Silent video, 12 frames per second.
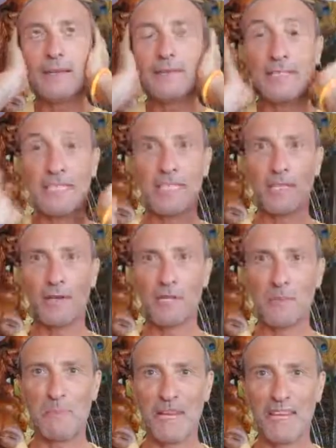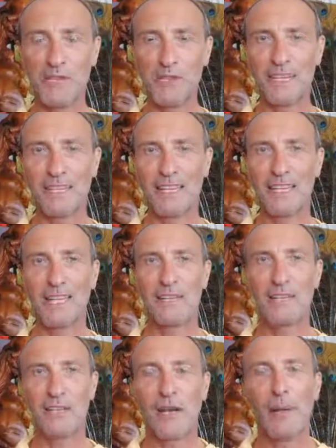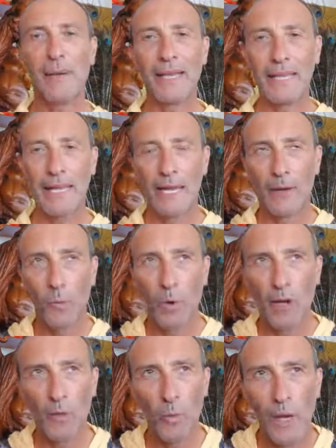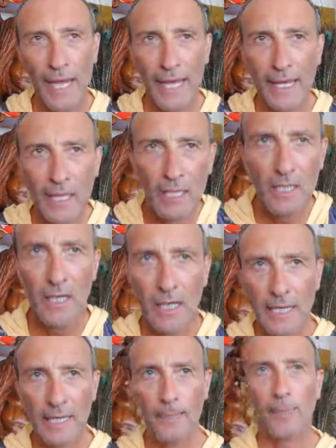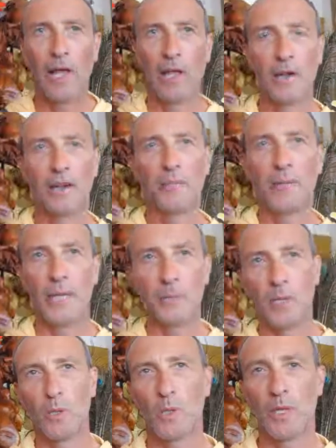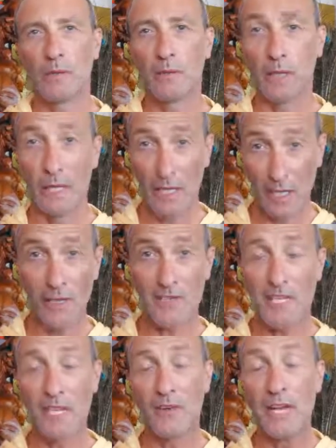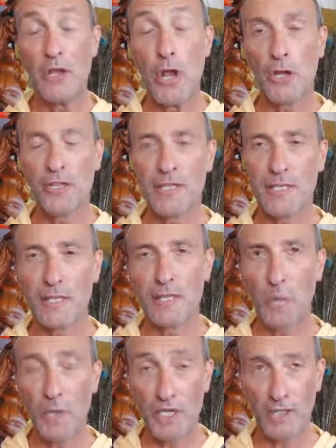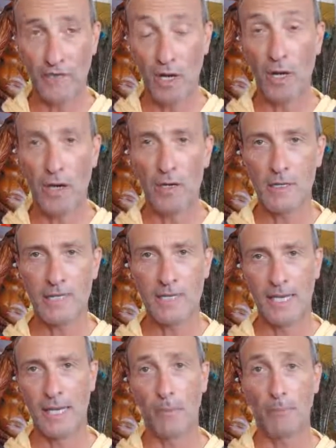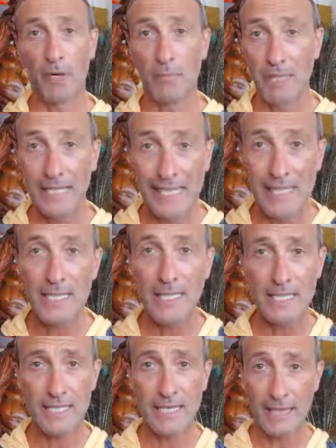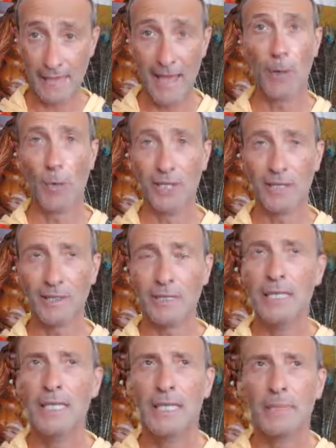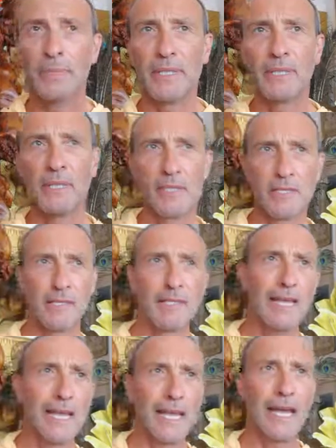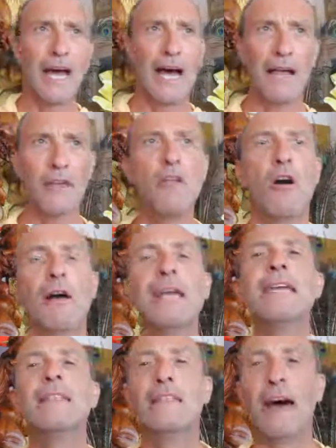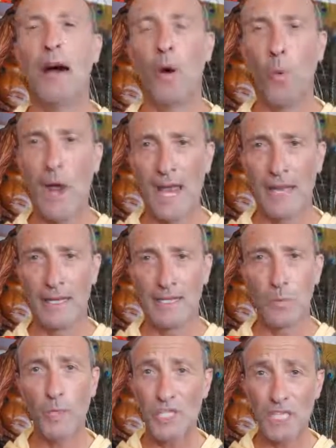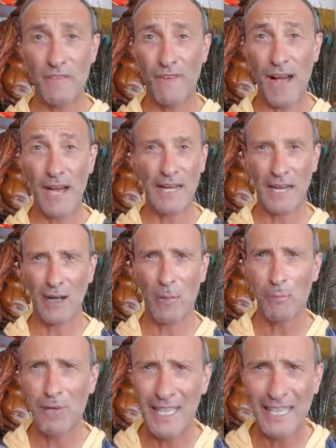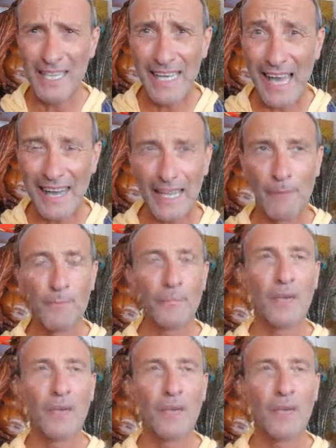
This is going to be an interesting topic and one where a lot of people will consider it nonsense, which of course it probably is in their world because they are not in that awareness, which is fine. I completely get it.